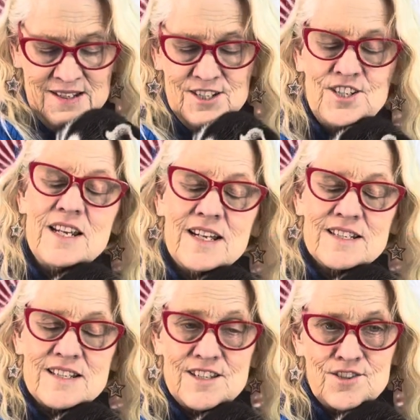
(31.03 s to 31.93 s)
She
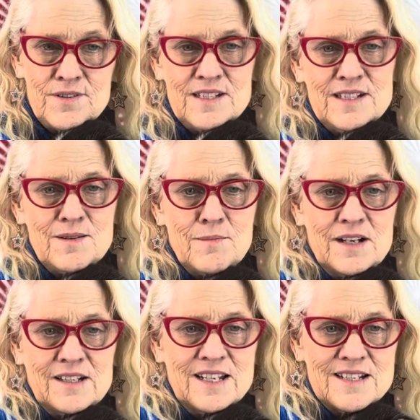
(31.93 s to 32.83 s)
has the Trinity
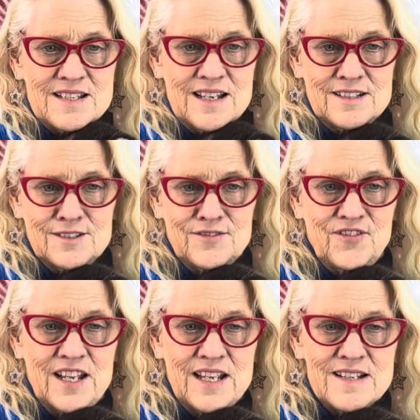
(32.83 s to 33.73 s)
markings on her
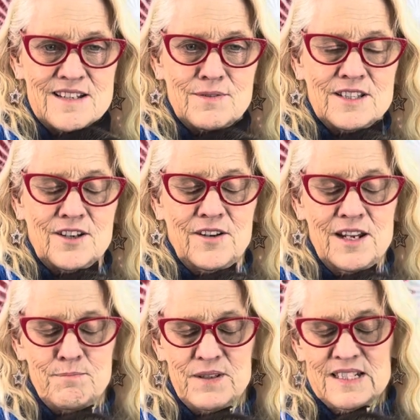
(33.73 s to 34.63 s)
face with the
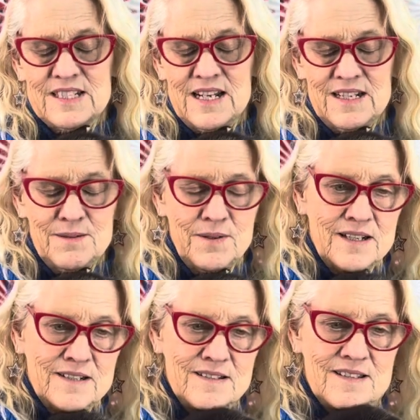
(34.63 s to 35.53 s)
great big teddy
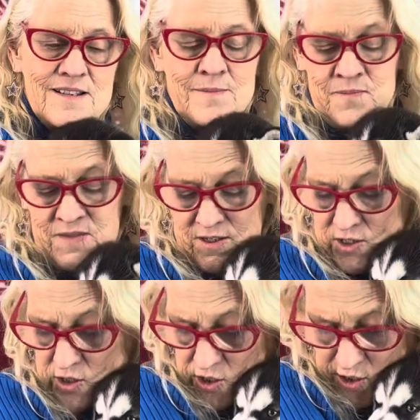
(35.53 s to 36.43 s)
bears.
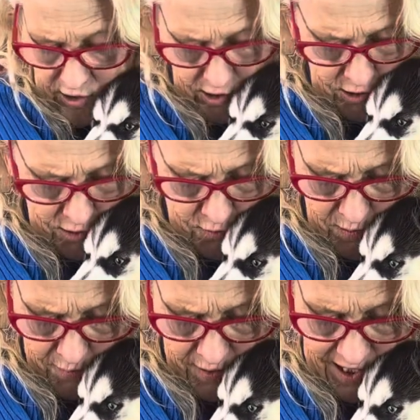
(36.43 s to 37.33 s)
Yes, is you a
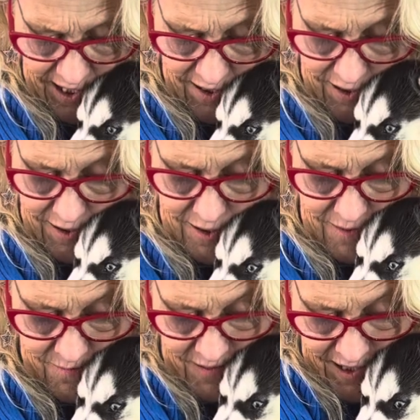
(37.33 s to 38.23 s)
pretty
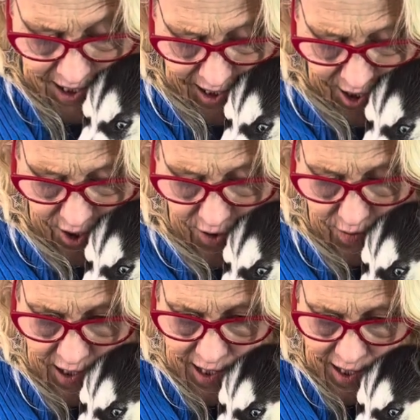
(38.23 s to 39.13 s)
girl? Yes, you
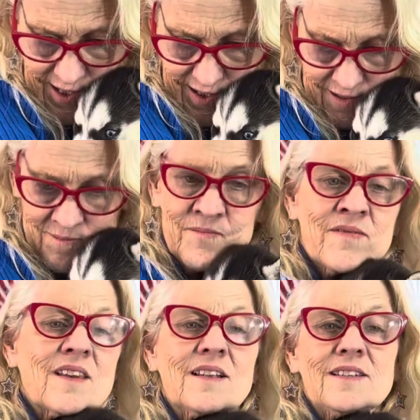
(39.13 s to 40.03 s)
are.
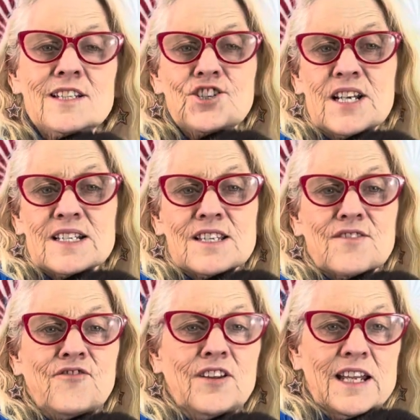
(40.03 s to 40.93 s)
And then she has the
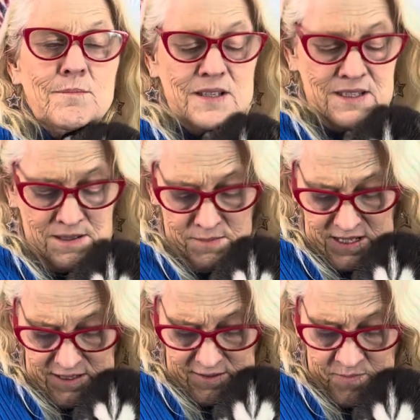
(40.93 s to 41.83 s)
flame in the
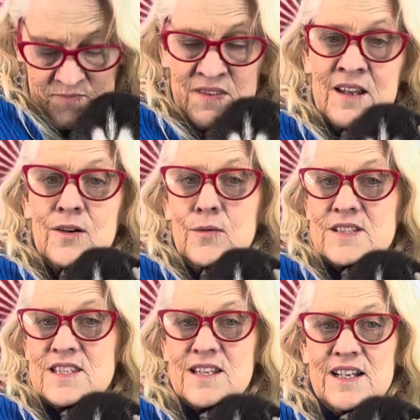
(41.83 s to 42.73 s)
middle.
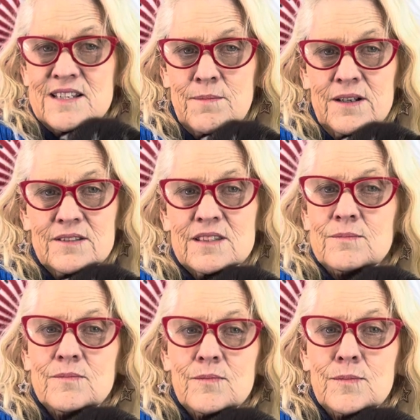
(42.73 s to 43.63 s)
What's nice about the
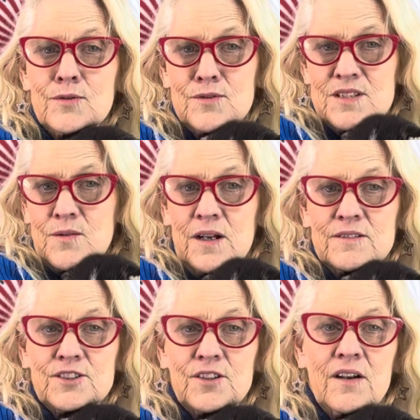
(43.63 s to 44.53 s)
moons
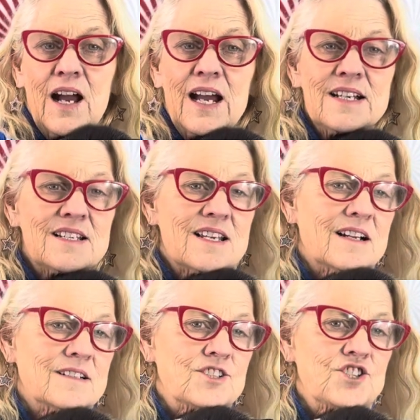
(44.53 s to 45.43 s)
around her eyes
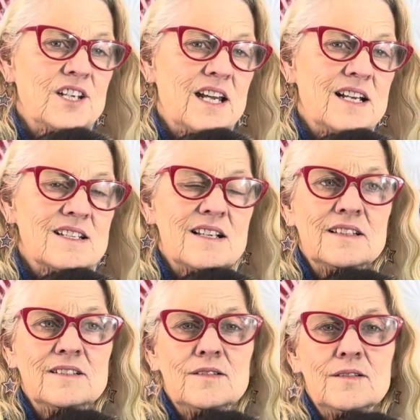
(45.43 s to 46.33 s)
are she has a
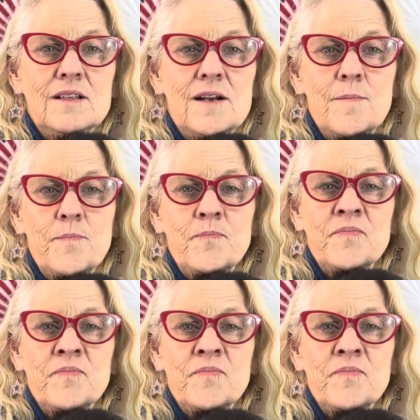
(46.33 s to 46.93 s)
little